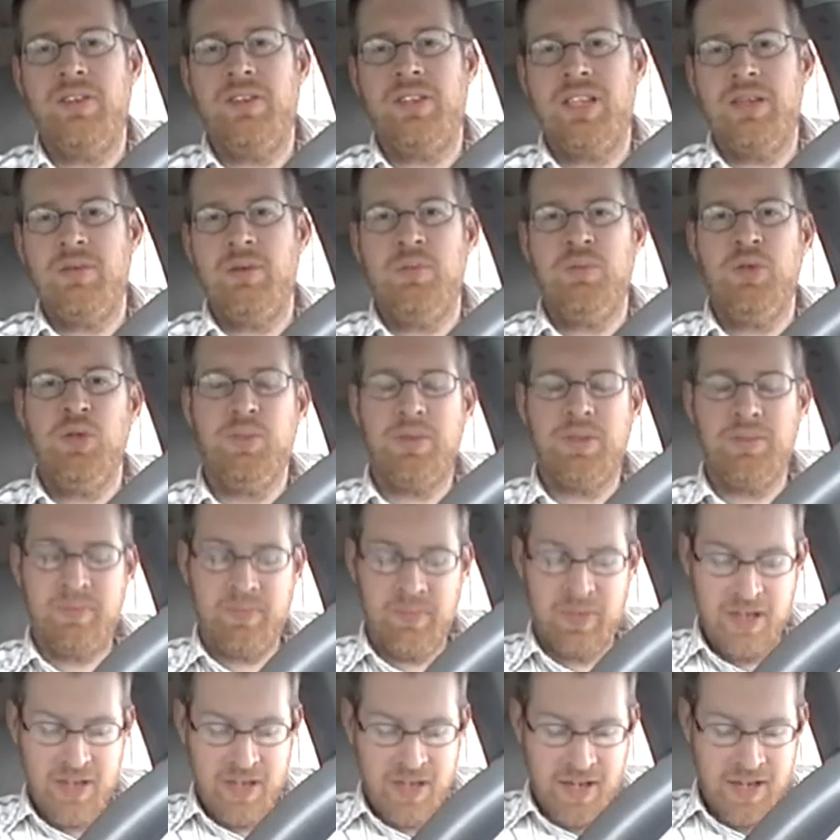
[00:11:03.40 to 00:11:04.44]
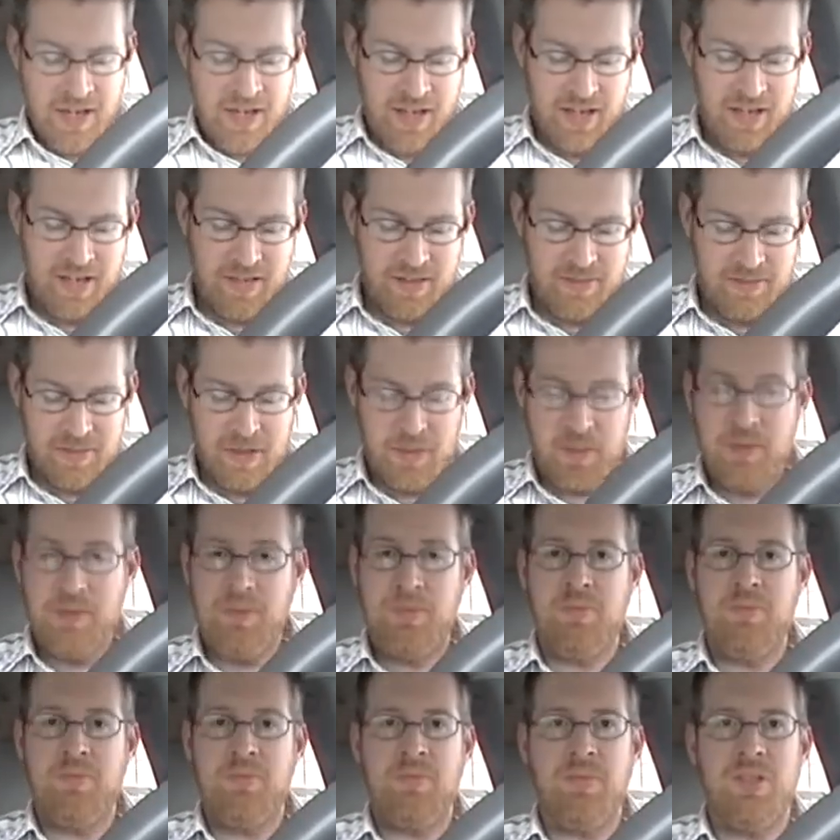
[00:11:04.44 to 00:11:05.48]
every time he pooped. Maybe
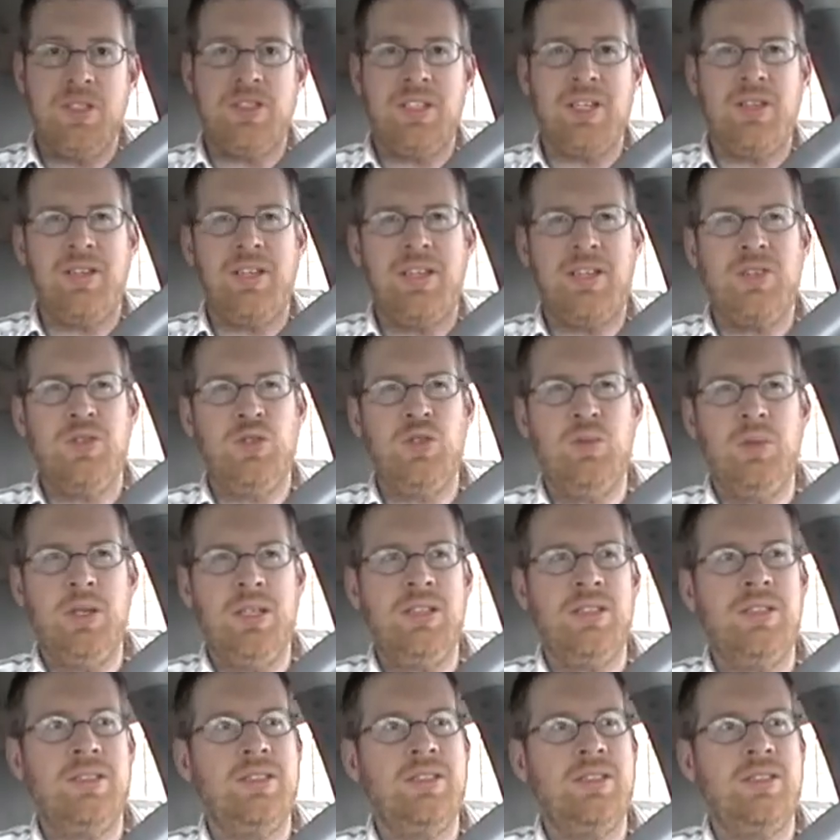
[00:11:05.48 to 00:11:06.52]
it sound like a tuba.